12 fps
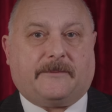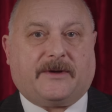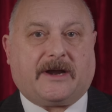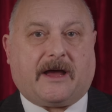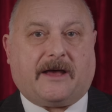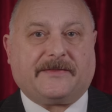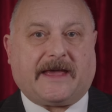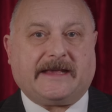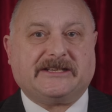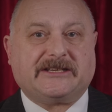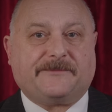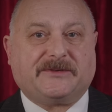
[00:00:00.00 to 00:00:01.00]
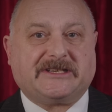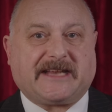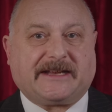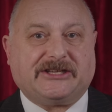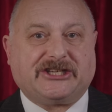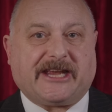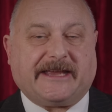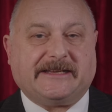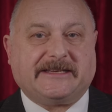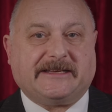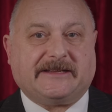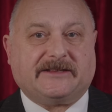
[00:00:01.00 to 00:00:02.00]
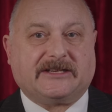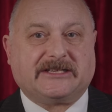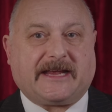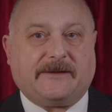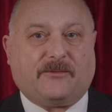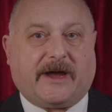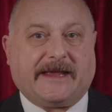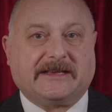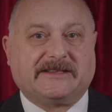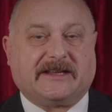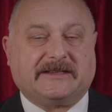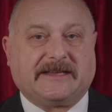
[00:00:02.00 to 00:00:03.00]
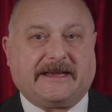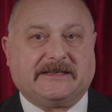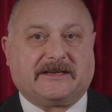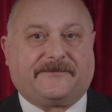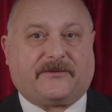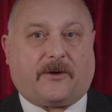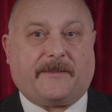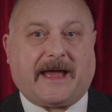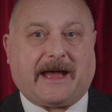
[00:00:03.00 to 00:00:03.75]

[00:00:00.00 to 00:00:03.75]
but are they substantiated in the same way as the data from